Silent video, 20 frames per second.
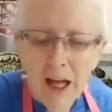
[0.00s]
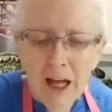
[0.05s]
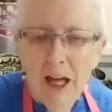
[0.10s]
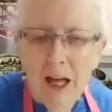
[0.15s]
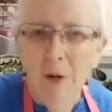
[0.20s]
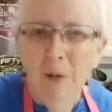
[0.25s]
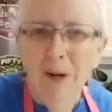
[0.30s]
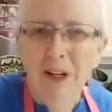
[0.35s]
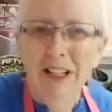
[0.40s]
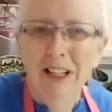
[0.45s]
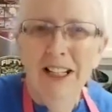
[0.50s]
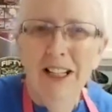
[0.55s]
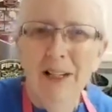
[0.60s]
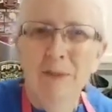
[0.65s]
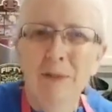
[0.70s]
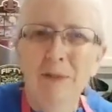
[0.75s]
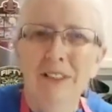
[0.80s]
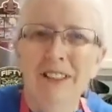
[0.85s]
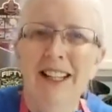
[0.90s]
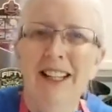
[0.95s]
I'll wait a
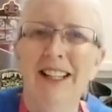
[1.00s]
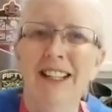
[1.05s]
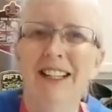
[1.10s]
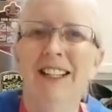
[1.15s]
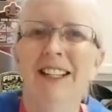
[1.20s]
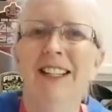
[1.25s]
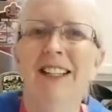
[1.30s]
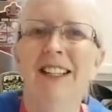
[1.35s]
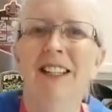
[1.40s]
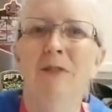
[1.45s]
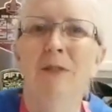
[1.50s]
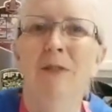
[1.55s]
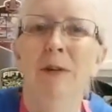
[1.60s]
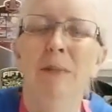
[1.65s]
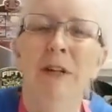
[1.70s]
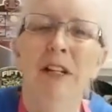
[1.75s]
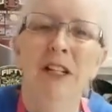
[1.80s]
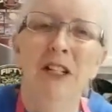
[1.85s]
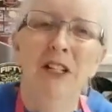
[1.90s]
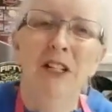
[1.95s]
couple seconds, see if
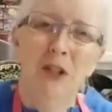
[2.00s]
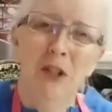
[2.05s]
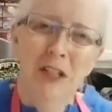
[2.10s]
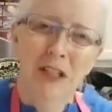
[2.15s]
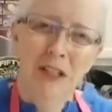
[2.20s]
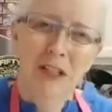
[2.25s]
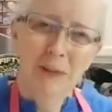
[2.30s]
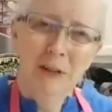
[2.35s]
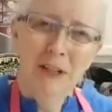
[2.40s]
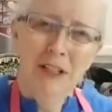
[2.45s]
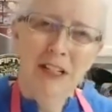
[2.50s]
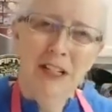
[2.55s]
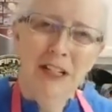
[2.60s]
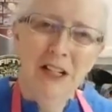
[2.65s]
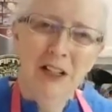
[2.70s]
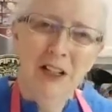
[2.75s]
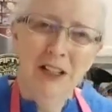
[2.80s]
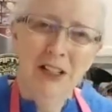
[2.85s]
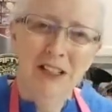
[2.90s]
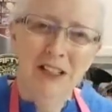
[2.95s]
anybody joins me, and then
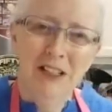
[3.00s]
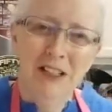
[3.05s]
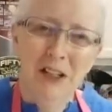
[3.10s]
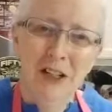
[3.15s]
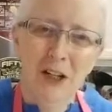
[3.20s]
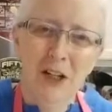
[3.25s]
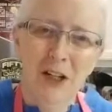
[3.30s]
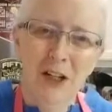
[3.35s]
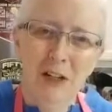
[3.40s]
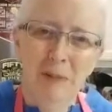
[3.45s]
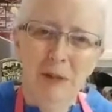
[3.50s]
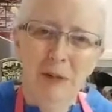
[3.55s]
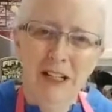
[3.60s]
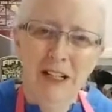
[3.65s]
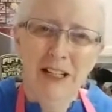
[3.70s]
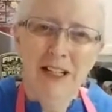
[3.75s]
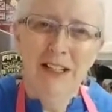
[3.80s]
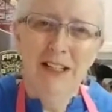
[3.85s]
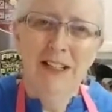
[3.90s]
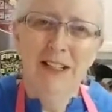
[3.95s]
I'll get started
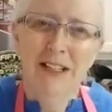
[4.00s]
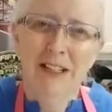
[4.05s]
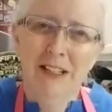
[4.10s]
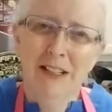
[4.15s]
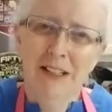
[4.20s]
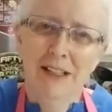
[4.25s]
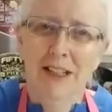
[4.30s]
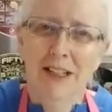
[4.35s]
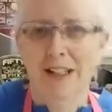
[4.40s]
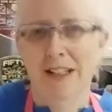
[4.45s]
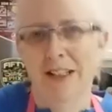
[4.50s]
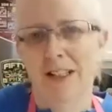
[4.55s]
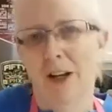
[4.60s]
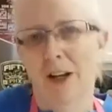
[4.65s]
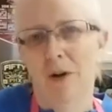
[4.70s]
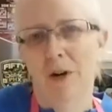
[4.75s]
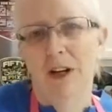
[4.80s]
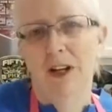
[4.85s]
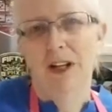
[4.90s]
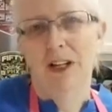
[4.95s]
because that's
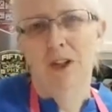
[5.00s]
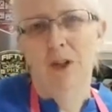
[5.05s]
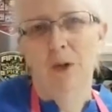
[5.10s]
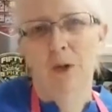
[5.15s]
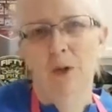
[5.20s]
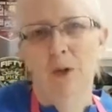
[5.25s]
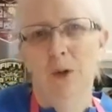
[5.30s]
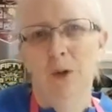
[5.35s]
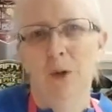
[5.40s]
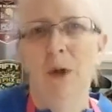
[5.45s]
how I do.